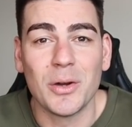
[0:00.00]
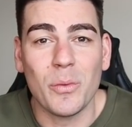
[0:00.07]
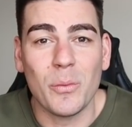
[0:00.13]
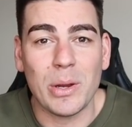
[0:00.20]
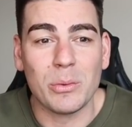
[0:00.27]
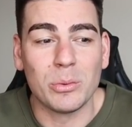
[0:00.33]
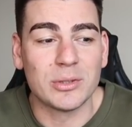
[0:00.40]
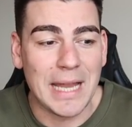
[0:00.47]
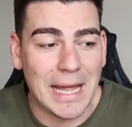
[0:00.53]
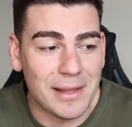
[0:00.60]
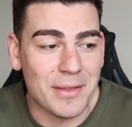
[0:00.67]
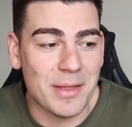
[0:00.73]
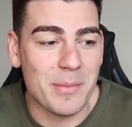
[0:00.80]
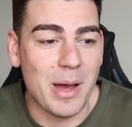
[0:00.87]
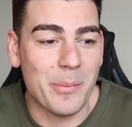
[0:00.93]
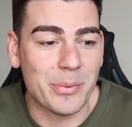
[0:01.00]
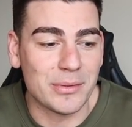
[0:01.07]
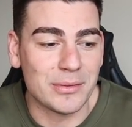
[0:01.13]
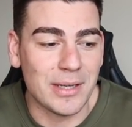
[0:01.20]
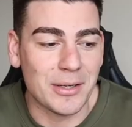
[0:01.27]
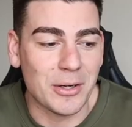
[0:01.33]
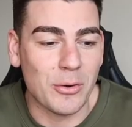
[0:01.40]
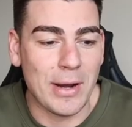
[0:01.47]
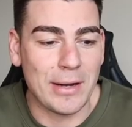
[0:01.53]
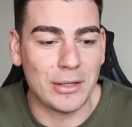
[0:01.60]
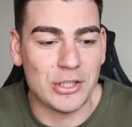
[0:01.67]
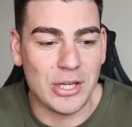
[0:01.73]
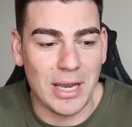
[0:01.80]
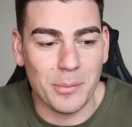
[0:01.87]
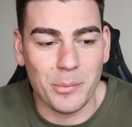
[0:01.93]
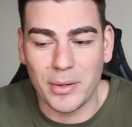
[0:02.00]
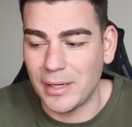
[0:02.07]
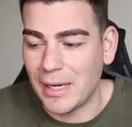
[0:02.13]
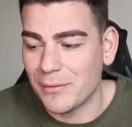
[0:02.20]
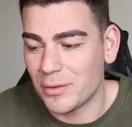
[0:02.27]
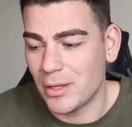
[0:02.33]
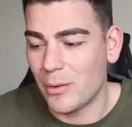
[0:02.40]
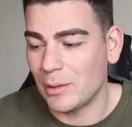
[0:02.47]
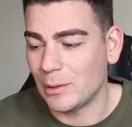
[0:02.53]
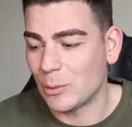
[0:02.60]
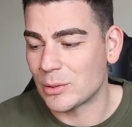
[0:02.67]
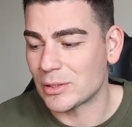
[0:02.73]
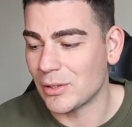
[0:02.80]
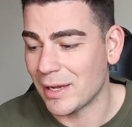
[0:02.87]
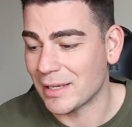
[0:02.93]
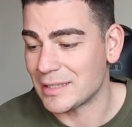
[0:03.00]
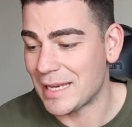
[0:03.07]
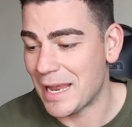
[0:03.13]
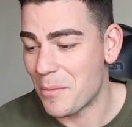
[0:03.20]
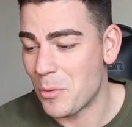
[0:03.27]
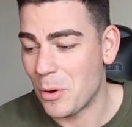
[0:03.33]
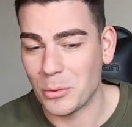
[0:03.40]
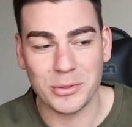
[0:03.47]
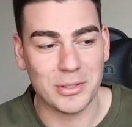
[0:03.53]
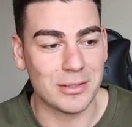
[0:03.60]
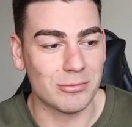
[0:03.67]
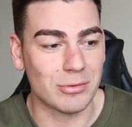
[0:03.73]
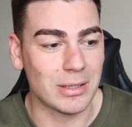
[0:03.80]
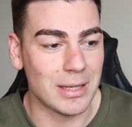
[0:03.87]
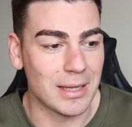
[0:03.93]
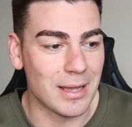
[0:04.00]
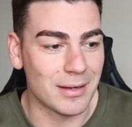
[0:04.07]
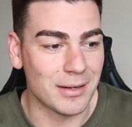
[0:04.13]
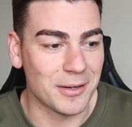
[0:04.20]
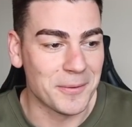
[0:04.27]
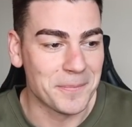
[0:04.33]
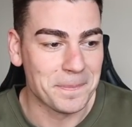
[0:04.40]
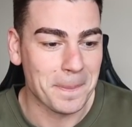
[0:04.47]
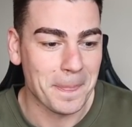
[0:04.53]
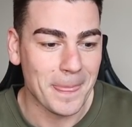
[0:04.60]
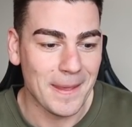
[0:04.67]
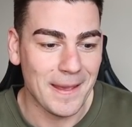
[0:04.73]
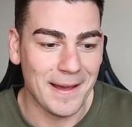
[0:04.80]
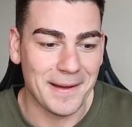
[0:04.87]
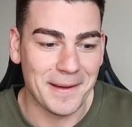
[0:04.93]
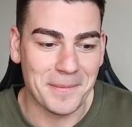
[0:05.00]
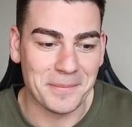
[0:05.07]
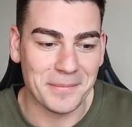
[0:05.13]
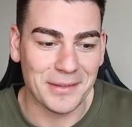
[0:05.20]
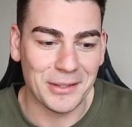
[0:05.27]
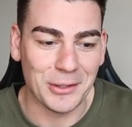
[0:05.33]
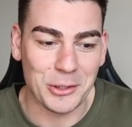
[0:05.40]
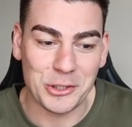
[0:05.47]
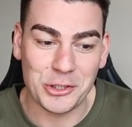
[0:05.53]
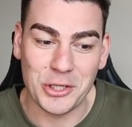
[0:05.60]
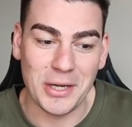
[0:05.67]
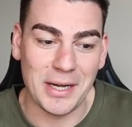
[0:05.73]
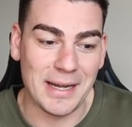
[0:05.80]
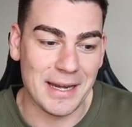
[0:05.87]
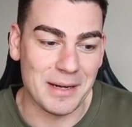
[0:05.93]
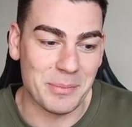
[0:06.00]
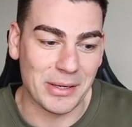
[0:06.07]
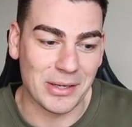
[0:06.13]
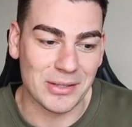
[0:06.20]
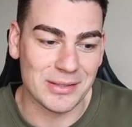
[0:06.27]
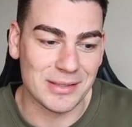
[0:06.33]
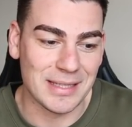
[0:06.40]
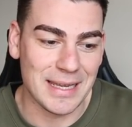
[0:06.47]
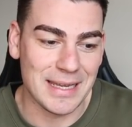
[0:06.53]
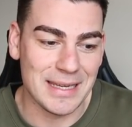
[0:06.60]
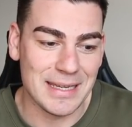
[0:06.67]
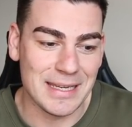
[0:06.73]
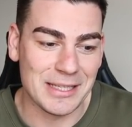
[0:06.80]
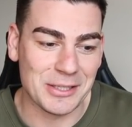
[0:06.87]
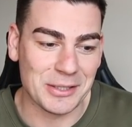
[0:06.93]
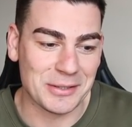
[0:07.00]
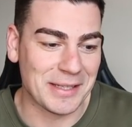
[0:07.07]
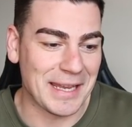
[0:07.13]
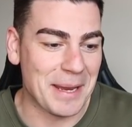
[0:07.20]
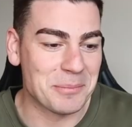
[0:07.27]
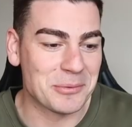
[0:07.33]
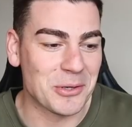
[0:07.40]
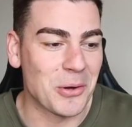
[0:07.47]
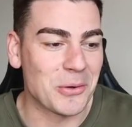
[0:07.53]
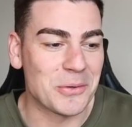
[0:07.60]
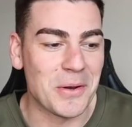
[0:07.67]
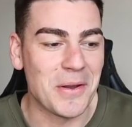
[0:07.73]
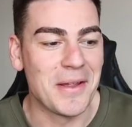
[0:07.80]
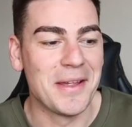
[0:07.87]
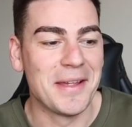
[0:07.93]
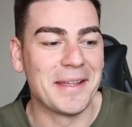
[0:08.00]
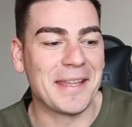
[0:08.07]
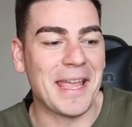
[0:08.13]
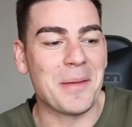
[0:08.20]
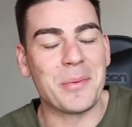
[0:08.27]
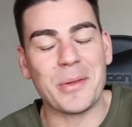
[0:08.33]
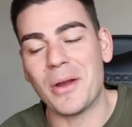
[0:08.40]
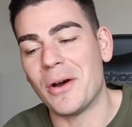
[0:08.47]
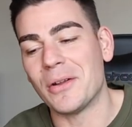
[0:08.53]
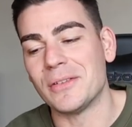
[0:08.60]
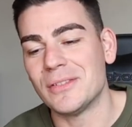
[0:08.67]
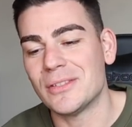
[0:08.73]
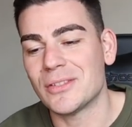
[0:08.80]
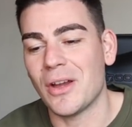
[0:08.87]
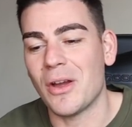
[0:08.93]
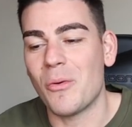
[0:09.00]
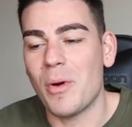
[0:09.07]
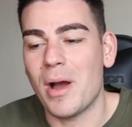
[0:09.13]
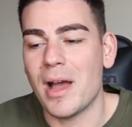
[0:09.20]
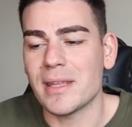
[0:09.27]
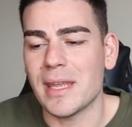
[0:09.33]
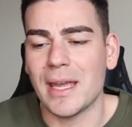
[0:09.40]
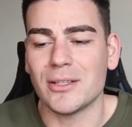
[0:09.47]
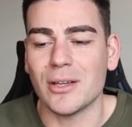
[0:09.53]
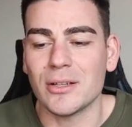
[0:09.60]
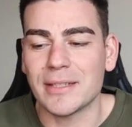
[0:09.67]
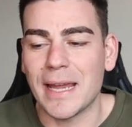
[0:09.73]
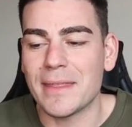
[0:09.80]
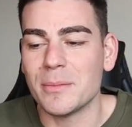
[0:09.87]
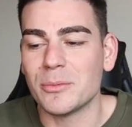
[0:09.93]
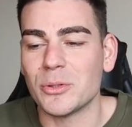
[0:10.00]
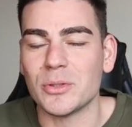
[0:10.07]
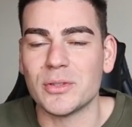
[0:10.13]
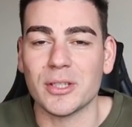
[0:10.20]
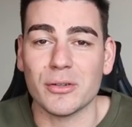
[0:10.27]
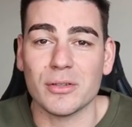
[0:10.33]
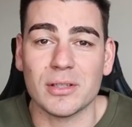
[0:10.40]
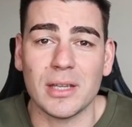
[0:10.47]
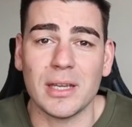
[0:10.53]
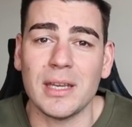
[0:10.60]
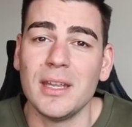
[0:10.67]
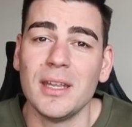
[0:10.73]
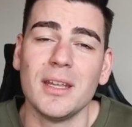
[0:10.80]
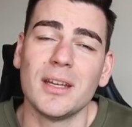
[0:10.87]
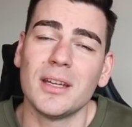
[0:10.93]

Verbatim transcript: we will tally them up and, and crown a champion, even though it looks like Sam Walsh is really going to Um, you know, shit it in, because he just keeps on keeping on. So uh, yeah, don't take them too seriously.